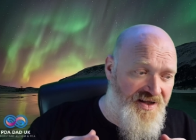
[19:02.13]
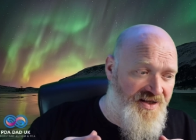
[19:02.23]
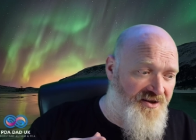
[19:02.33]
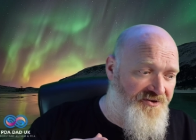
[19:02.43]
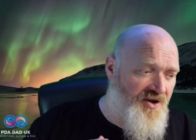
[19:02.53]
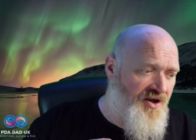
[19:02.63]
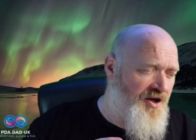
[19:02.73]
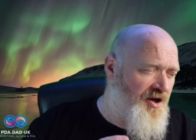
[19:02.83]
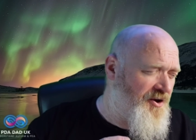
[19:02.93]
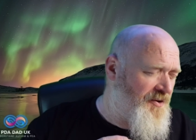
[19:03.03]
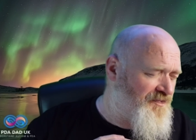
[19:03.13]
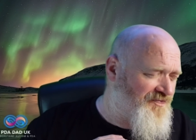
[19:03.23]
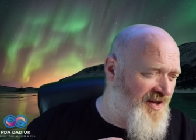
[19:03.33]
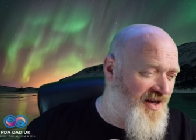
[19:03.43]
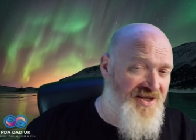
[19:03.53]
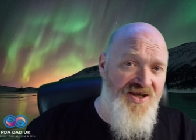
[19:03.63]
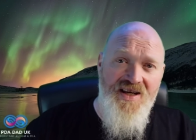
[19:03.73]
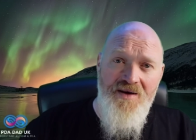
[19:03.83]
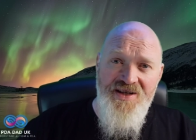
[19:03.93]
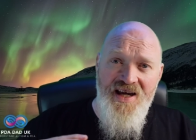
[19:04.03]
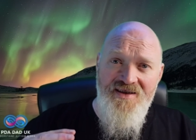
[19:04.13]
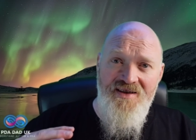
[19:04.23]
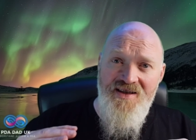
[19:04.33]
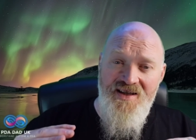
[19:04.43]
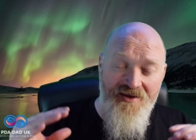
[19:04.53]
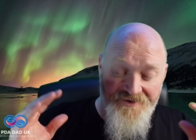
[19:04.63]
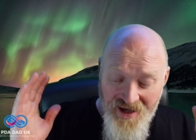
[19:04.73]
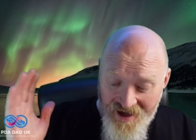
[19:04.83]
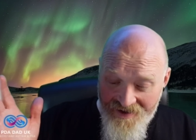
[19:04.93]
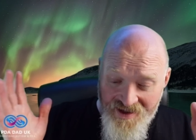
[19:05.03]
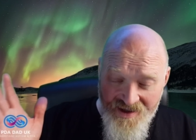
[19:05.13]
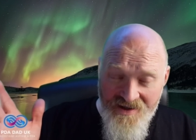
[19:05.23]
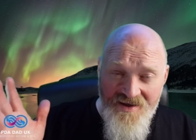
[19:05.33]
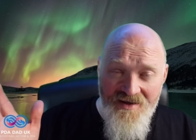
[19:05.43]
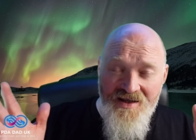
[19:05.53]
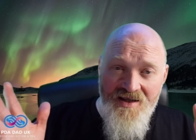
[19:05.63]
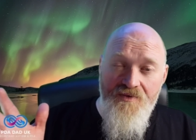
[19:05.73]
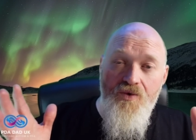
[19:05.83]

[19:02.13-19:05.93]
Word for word: of stuff and it just comes down to this thing of yeah this is this is